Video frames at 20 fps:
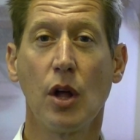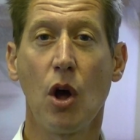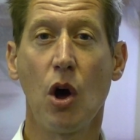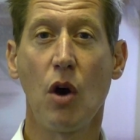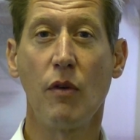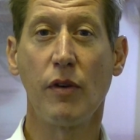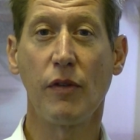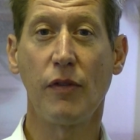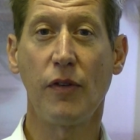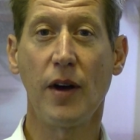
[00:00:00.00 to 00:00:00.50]

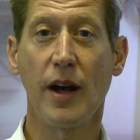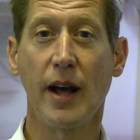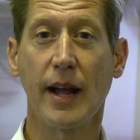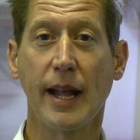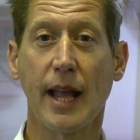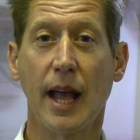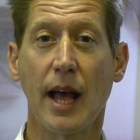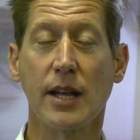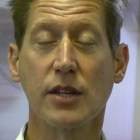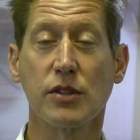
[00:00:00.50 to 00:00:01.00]
of a
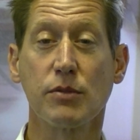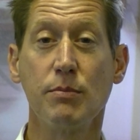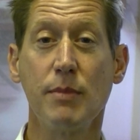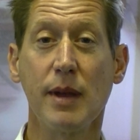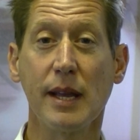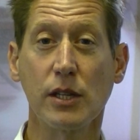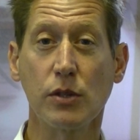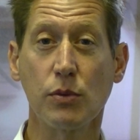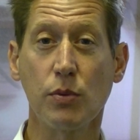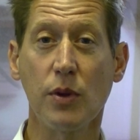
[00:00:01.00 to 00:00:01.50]
fire gas
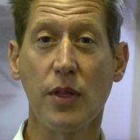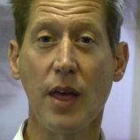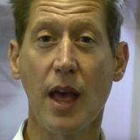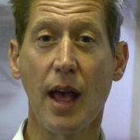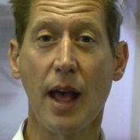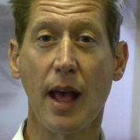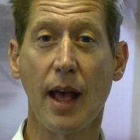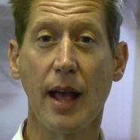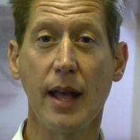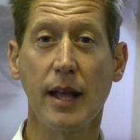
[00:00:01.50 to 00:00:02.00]
mixed with
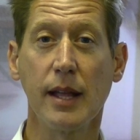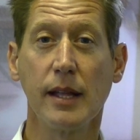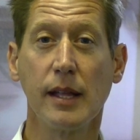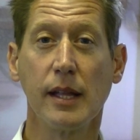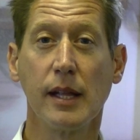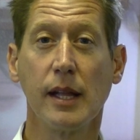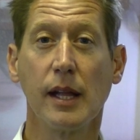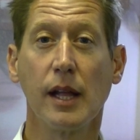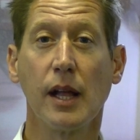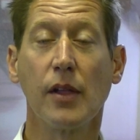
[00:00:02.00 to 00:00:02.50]
air
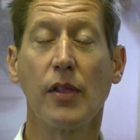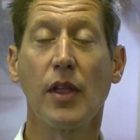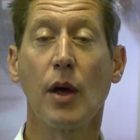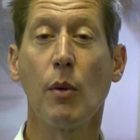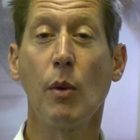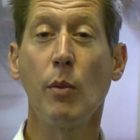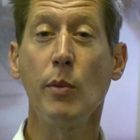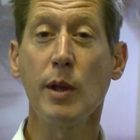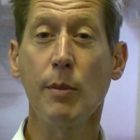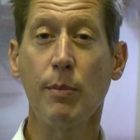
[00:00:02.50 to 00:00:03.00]
that
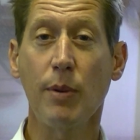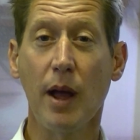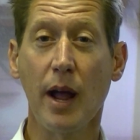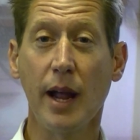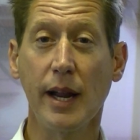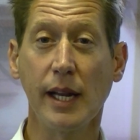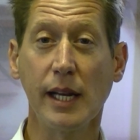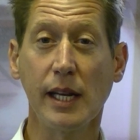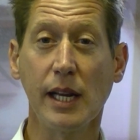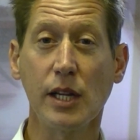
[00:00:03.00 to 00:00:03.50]
when we apply
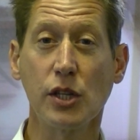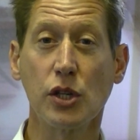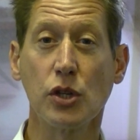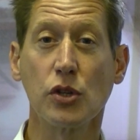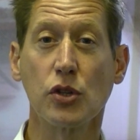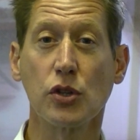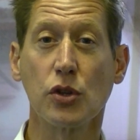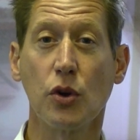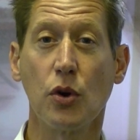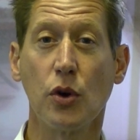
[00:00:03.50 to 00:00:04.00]
an ignition
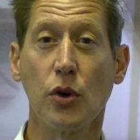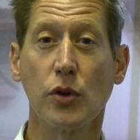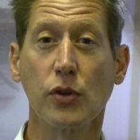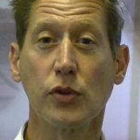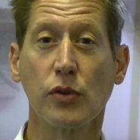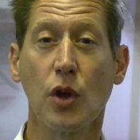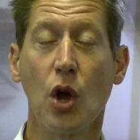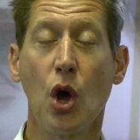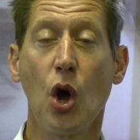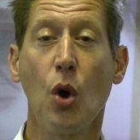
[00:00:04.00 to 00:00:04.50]

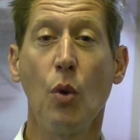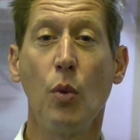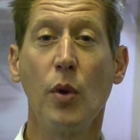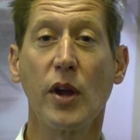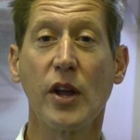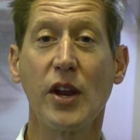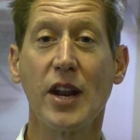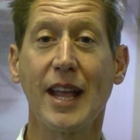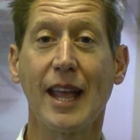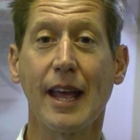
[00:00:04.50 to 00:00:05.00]
source, we're
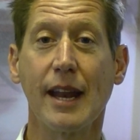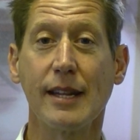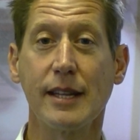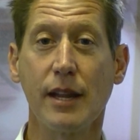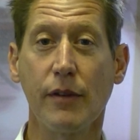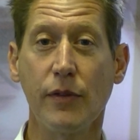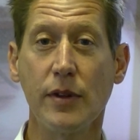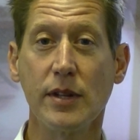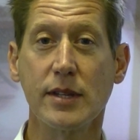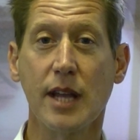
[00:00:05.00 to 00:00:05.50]
going to get a
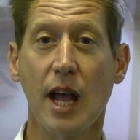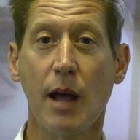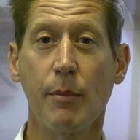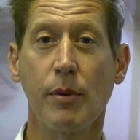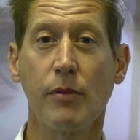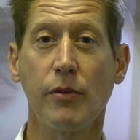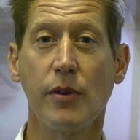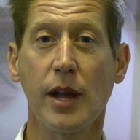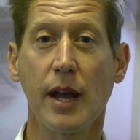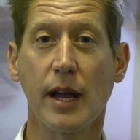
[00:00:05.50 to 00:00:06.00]
different type
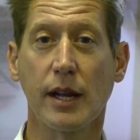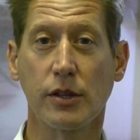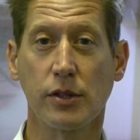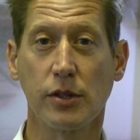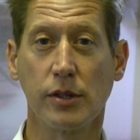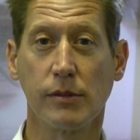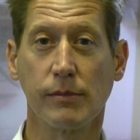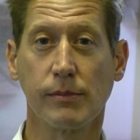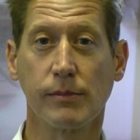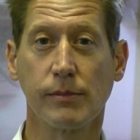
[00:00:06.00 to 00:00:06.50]
of reaction.